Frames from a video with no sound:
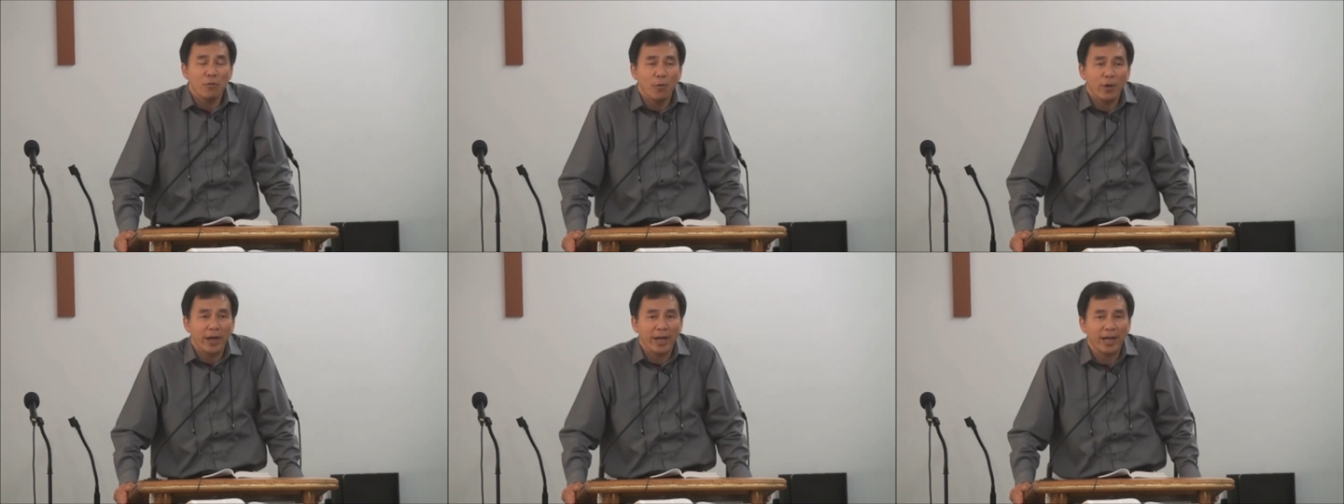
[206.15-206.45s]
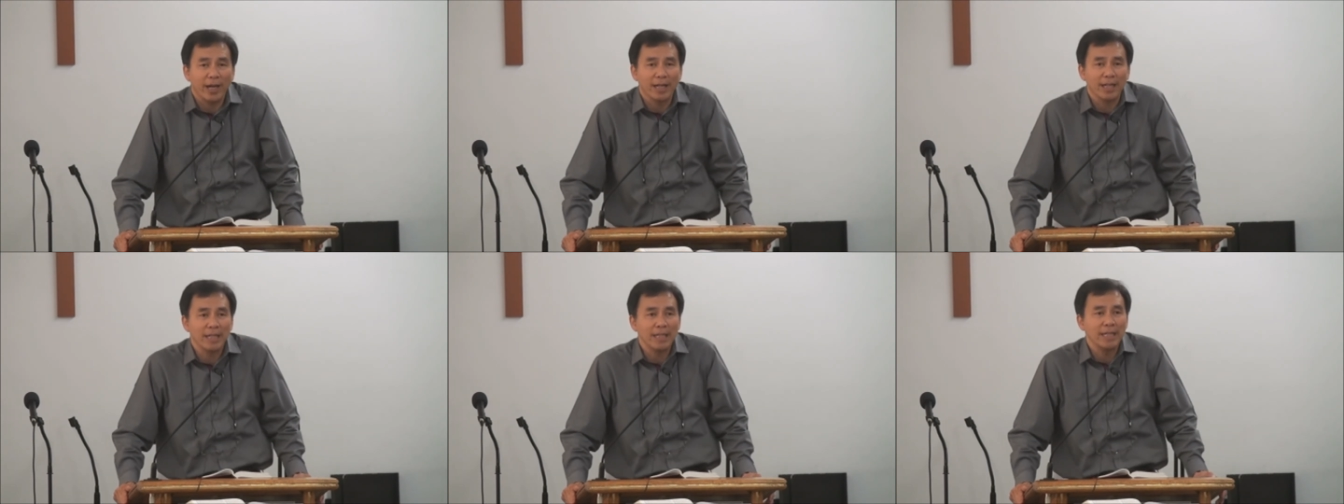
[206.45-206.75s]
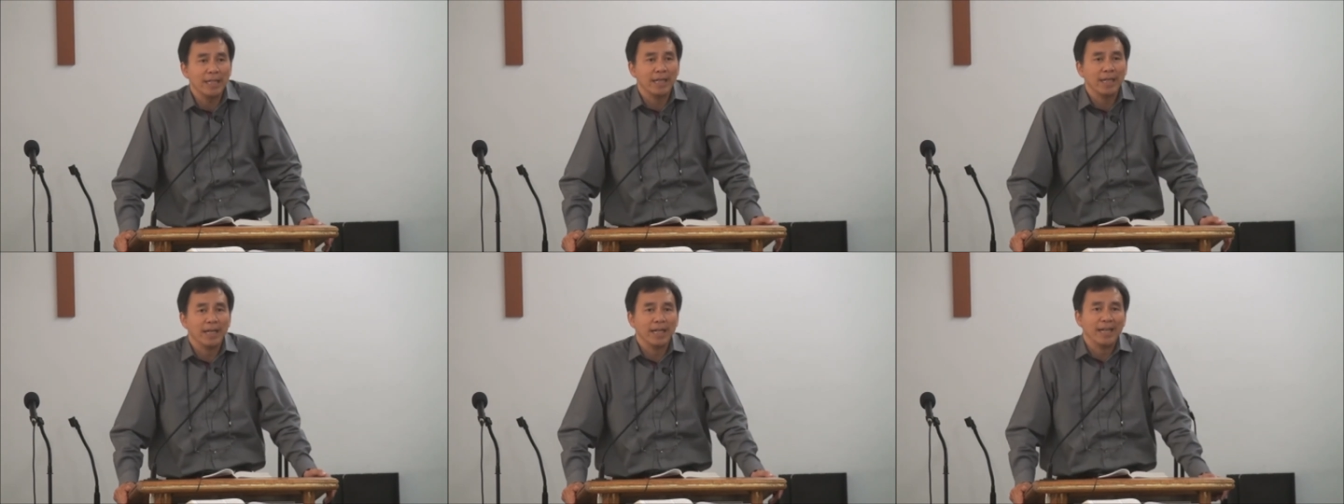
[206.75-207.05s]

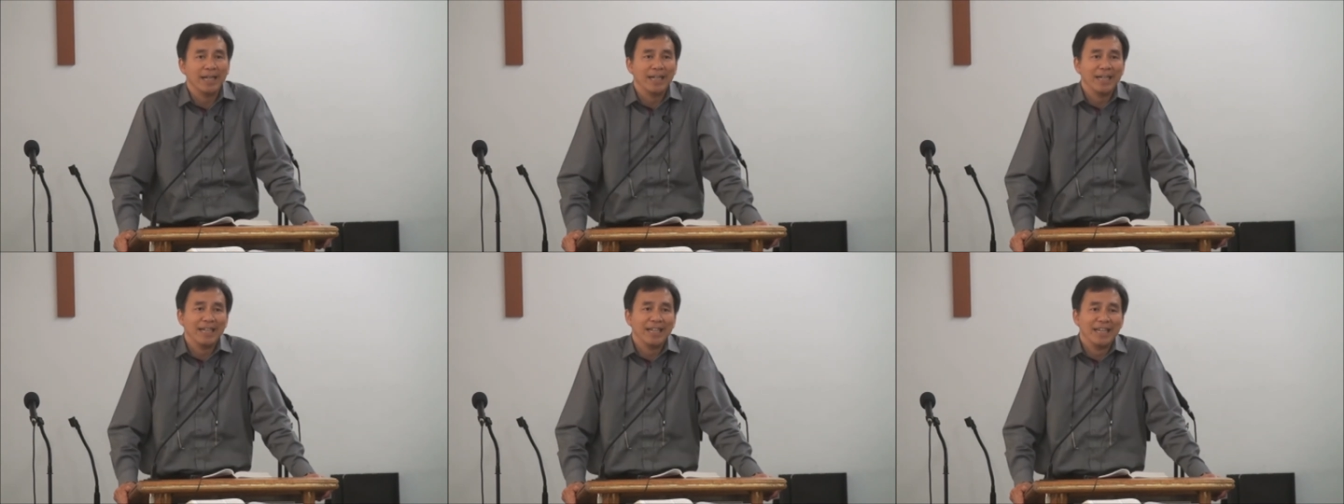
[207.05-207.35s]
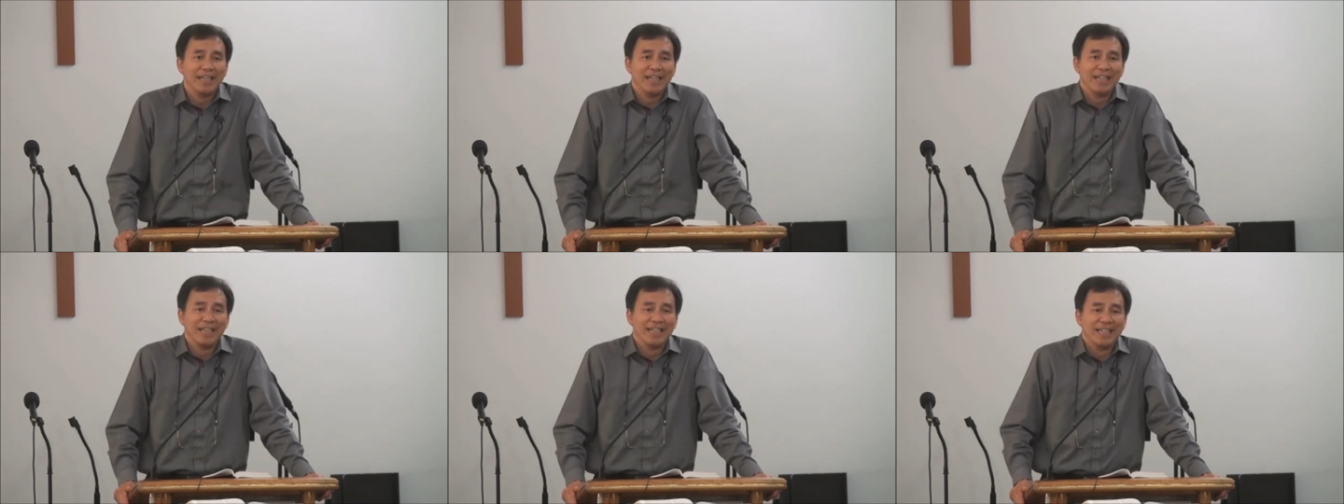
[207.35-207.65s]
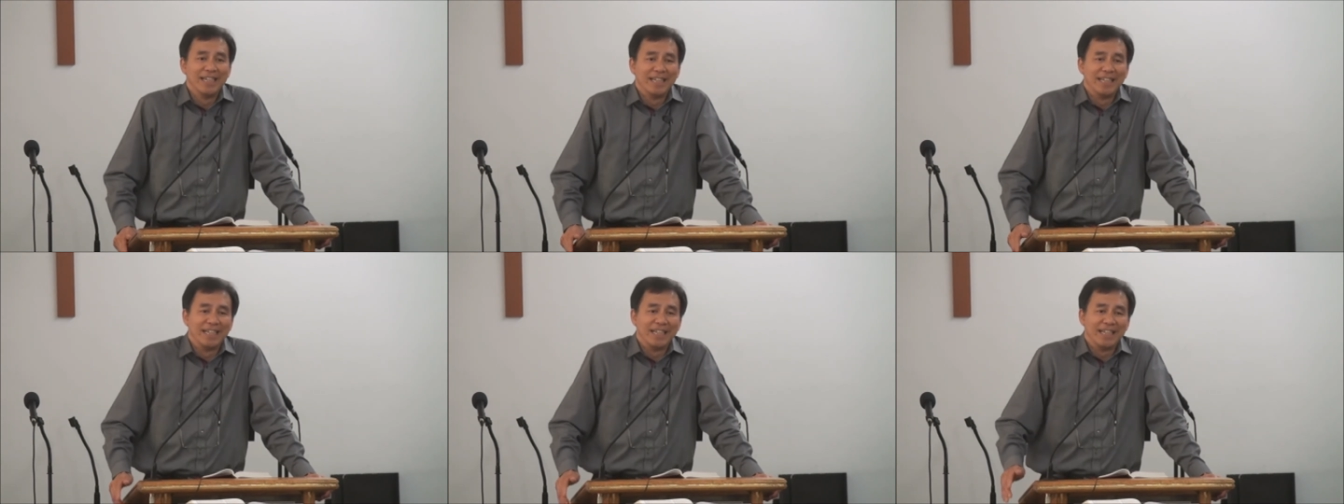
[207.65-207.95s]
well
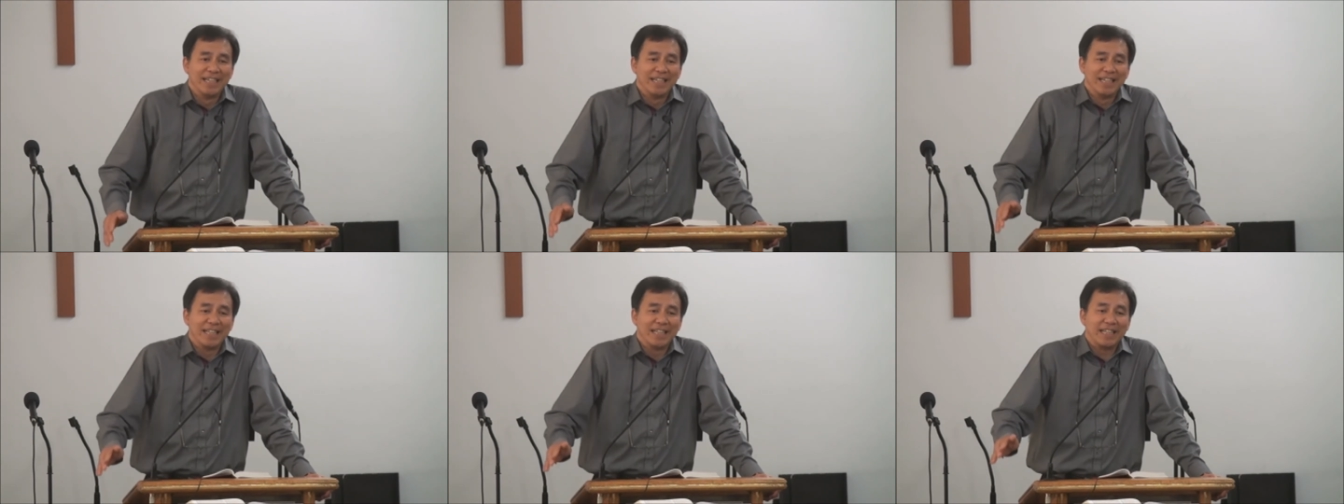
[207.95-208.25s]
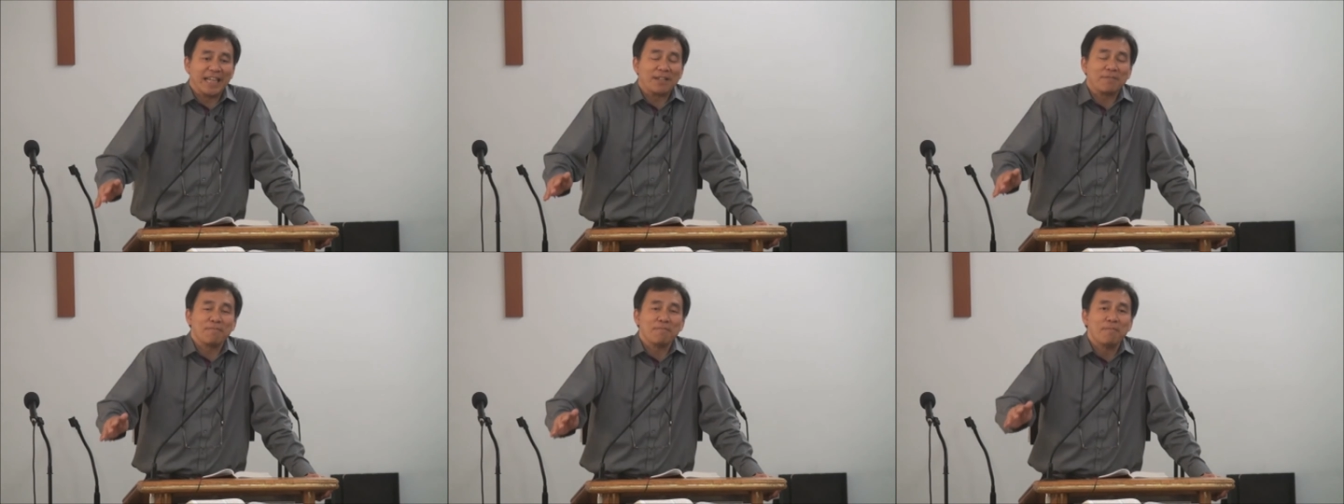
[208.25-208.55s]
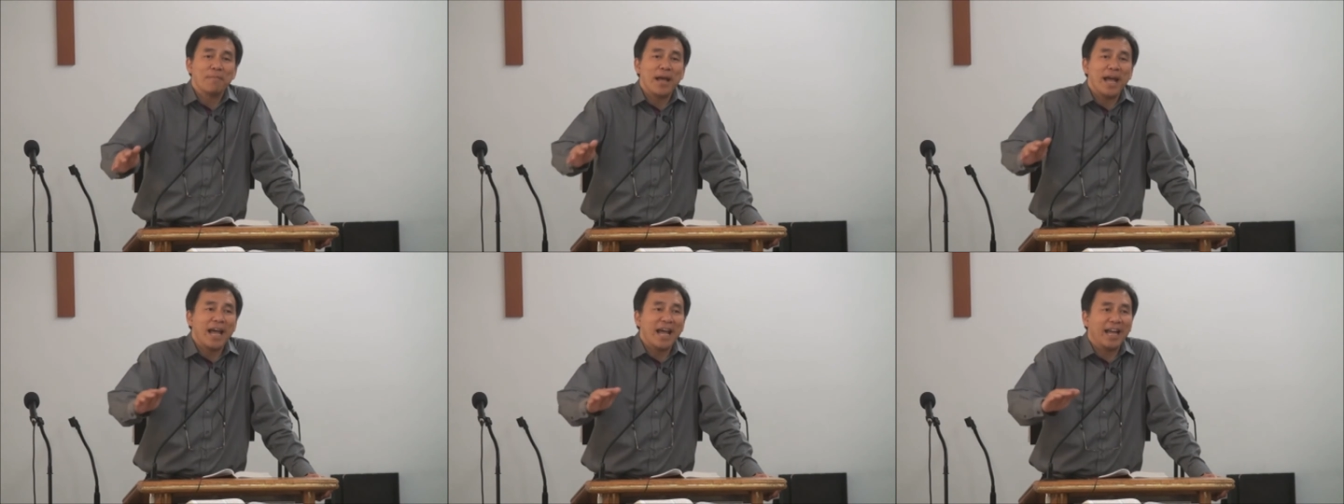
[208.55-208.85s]
that
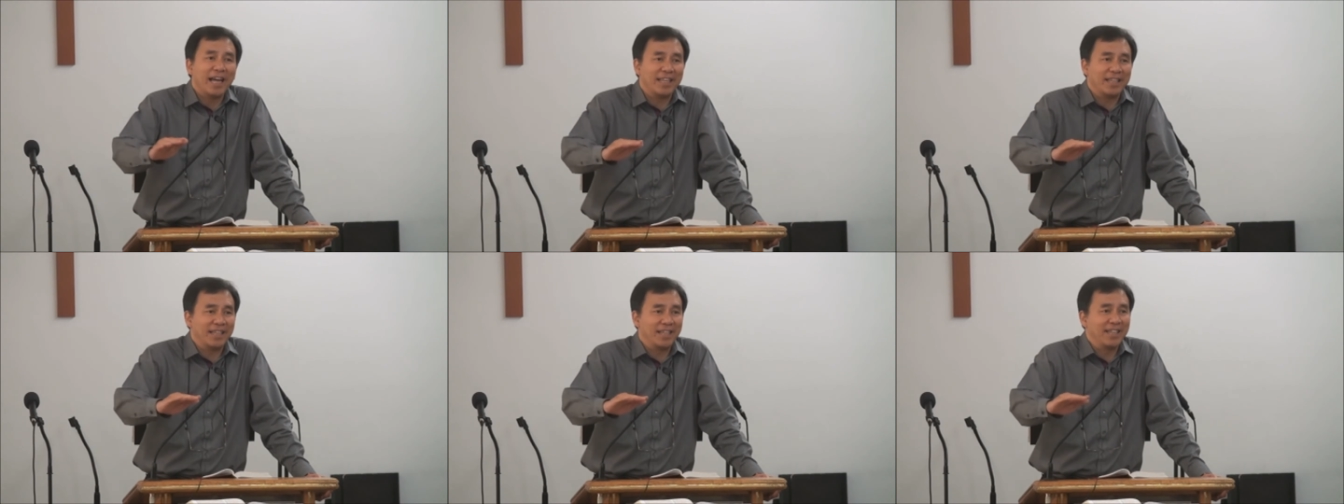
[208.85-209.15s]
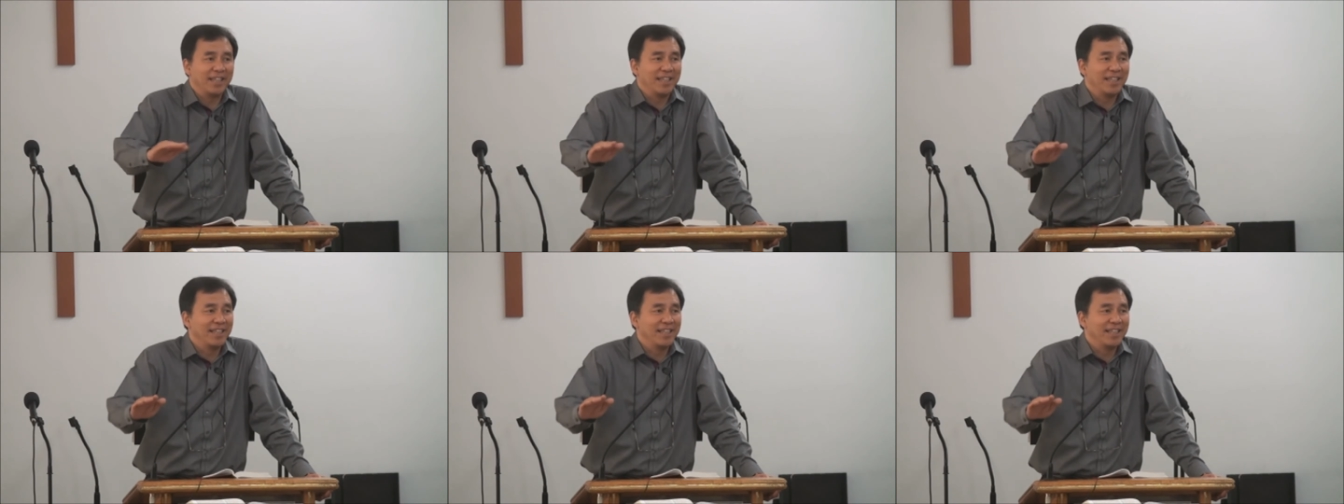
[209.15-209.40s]
man